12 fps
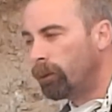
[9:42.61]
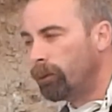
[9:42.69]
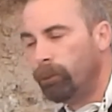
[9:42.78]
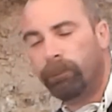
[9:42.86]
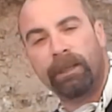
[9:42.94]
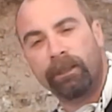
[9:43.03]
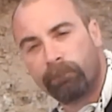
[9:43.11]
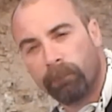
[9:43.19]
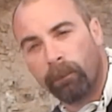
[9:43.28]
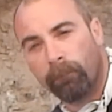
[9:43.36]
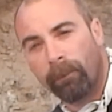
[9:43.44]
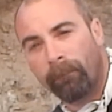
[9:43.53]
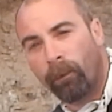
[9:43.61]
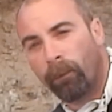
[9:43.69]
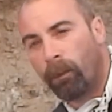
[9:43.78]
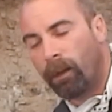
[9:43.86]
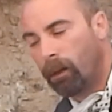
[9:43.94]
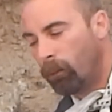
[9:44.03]
Could you teach me a little
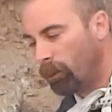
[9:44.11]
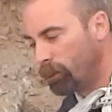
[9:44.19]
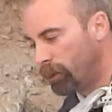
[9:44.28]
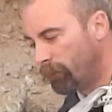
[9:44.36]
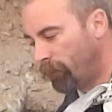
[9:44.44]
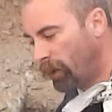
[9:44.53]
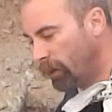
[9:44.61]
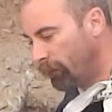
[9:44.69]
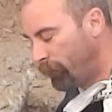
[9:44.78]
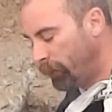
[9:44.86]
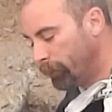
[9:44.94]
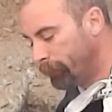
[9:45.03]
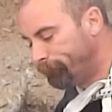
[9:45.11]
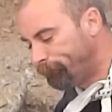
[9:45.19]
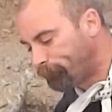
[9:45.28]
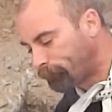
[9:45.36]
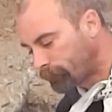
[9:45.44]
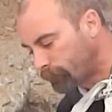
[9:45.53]
more what you could find in a field?
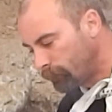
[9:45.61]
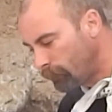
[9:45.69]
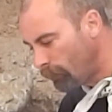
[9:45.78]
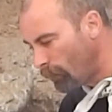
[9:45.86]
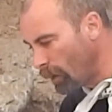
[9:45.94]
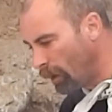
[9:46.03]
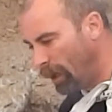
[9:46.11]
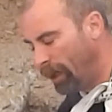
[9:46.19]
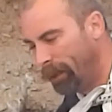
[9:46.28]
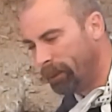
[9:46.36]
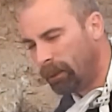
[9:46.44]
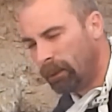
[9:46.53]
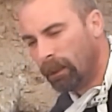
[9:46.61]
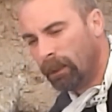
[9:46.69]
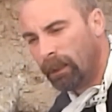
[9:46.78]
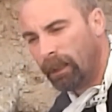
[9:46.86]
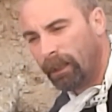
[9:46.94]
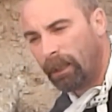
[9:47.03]
And
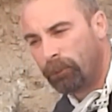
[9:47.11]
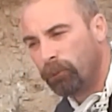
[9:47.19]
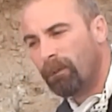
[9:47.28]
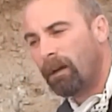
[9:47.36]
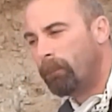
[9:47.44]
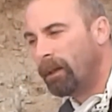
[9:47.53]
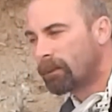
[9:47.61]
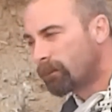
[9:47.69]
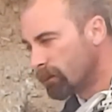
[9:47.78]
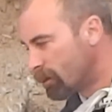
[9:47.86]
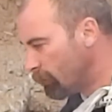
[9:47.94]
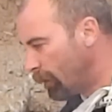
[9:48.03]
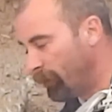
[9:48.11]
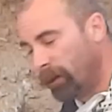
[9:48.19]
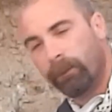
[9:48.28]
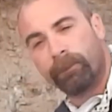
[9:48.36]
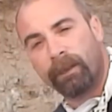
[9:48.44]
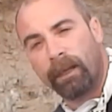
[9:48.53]
I do my best on some of my
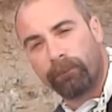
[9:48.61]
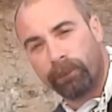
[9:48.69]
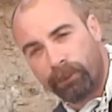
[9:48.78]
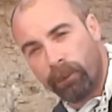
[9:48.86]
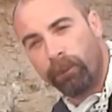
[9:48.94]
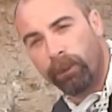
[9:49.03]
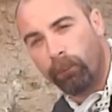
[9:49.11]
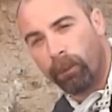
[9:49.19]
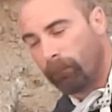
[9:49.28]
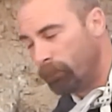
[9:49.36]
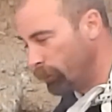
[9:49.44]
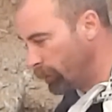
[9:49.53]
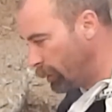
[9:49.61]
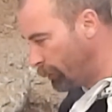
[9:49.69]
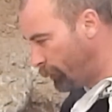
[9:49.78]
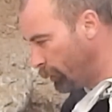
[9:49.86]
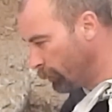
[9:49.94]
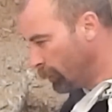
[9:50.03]
videos to actually show you what I'm doing in
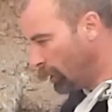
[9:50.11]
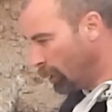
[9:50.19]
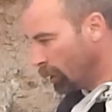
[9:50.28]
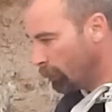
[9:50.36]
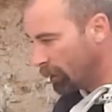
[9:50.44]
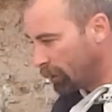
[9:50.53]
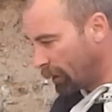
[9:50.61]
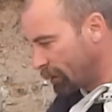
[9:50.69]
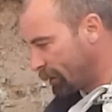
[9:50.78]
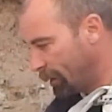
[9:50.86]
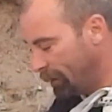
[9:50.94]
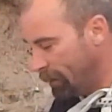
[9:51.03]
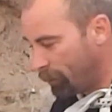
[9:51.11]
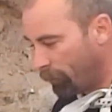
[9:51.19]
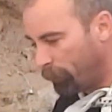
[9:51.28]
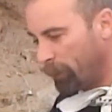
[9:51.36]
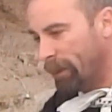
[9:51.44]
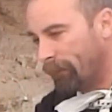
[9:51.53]
the field. But like I said, these are
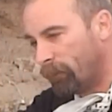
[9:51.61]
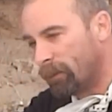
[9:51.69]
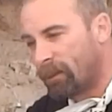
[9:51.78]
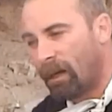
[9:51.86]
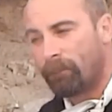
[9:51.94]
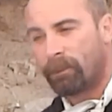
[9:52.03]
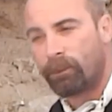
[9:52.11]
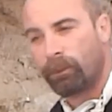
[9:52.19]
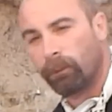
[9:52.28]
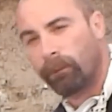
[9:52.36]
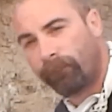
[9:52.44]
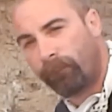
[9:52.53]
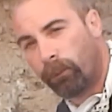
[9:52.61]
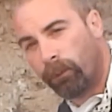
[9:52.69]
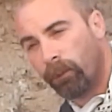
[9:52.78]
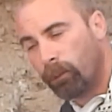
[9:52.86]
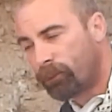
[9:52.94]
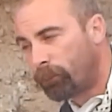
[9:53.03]
3 different types that you look
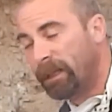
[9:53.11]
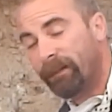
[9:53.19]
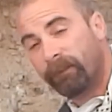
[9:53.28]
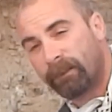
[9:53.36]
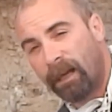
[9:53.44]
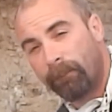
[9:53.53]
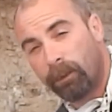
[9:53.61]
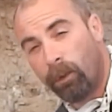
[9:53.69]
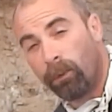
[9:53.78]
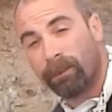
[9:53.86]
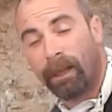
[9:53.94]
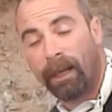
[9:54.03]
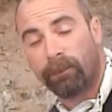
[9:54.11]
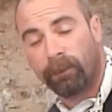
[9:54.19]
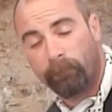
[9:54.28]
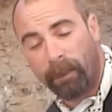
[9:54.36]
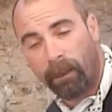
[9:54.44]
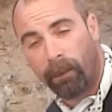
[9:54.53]
for. Those 3 different types of holes that
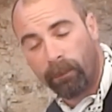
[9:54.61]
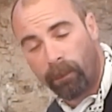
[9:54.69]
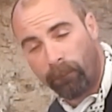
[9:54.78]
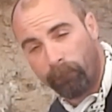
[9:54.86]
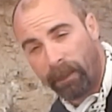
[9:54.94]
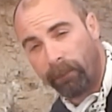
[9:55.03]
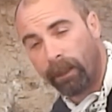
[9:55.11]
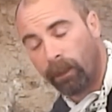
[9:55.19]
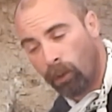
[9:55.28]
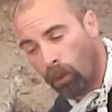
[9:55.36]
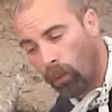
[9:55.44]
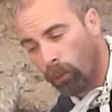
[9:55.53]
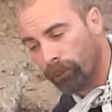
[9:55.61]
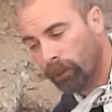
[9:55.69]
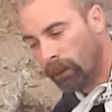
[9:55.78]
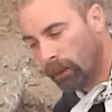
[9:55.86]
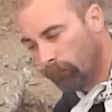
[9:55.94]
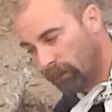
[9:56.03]
actually are bearing gold.
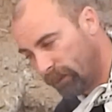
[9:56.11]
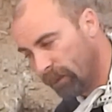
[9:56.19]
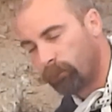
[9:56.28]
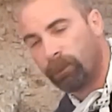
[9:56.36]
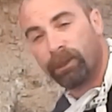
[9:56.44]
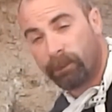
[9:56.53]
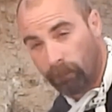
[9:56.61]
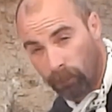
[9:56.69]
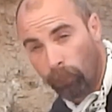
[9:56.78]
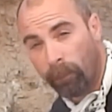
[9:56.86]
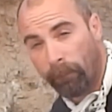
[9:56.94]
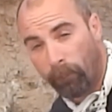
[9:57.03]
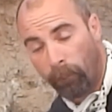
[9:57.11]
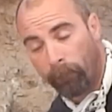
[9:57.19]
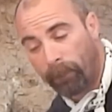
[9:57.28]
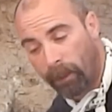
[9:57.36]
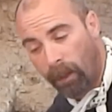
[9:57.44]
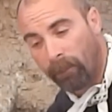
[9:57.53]
But this one's just a little bit more
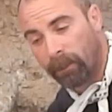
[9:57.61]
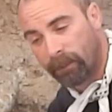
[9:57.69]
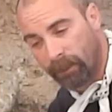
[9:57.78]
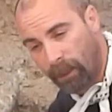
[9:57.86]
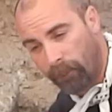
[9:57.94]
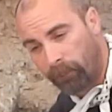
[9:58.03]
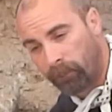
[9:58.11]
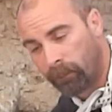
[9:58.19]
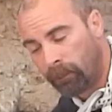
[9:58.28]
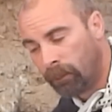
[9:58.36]
predominant than the other.